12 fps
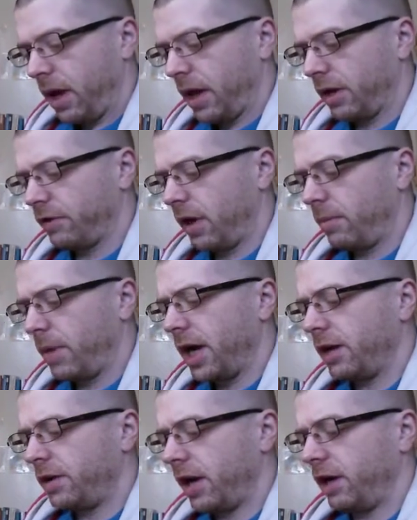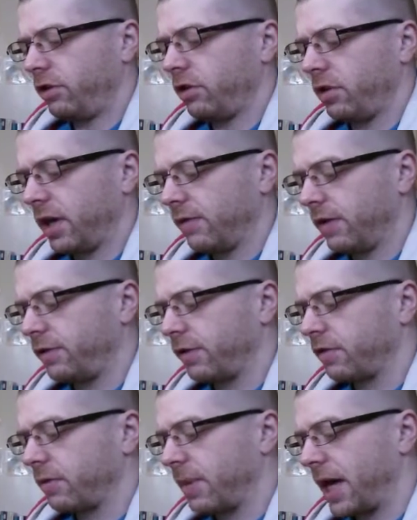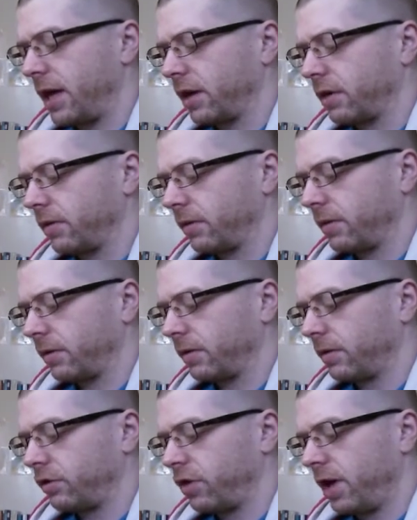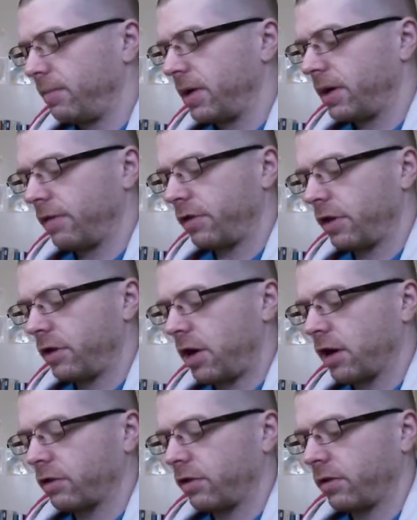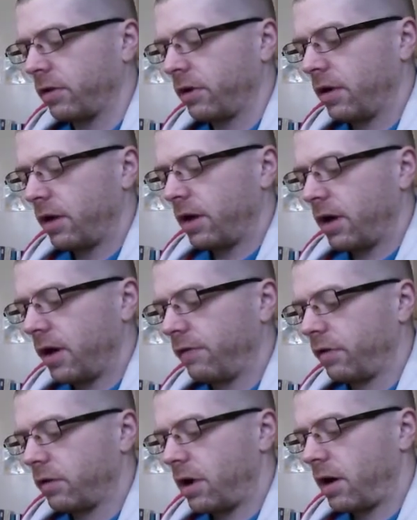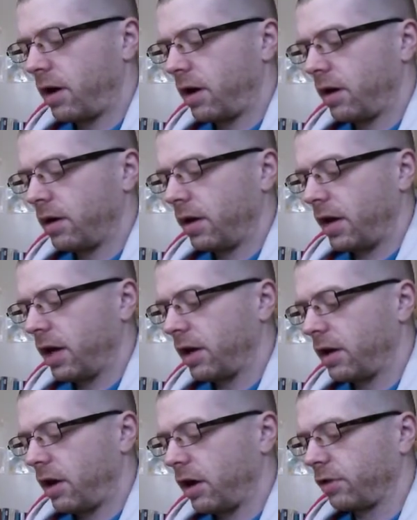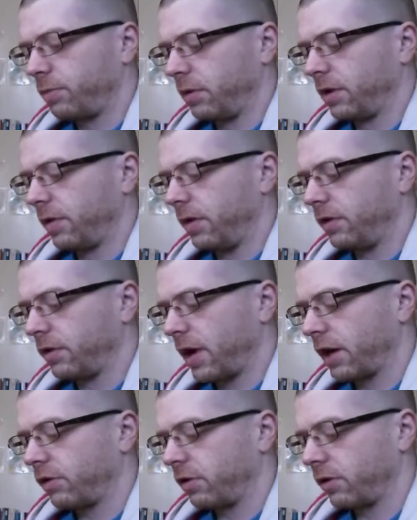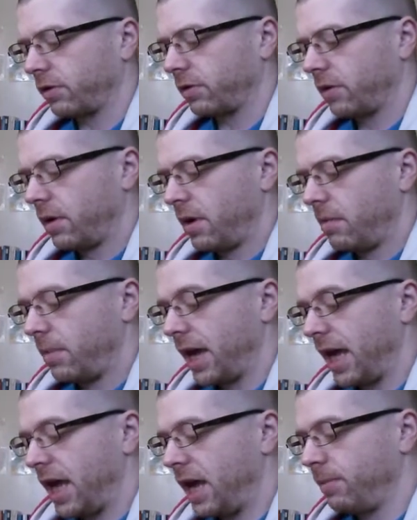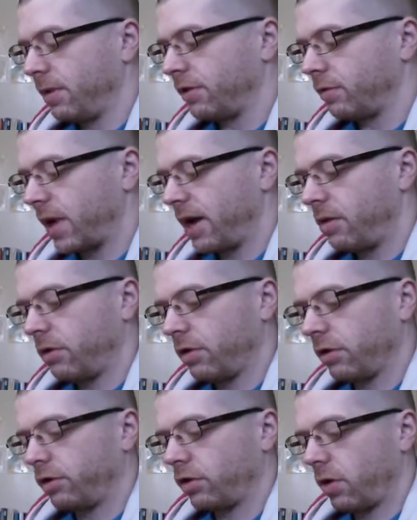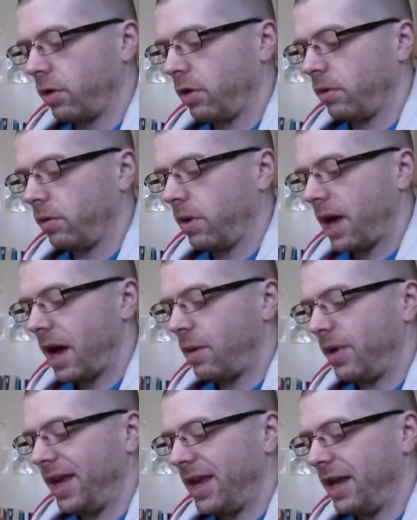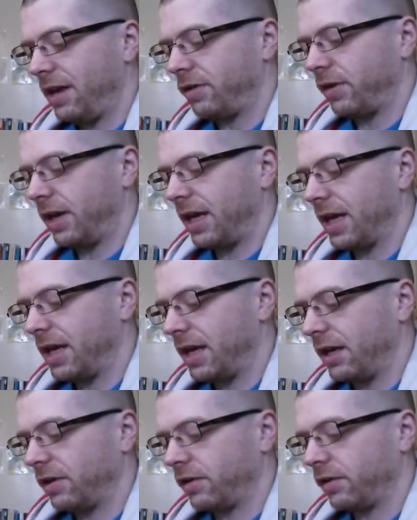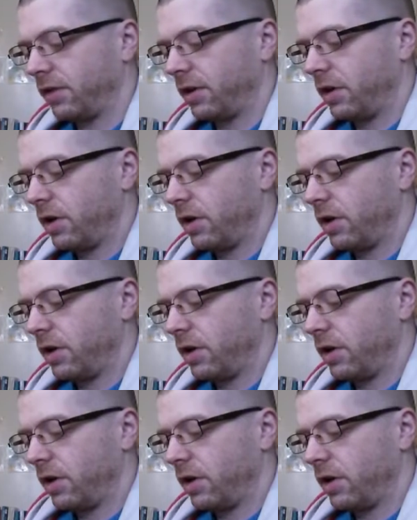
It is not my intention to give a systematic treatment of the doctrine of the law and gospel in these lectures. My aim is rather to show you how easy it is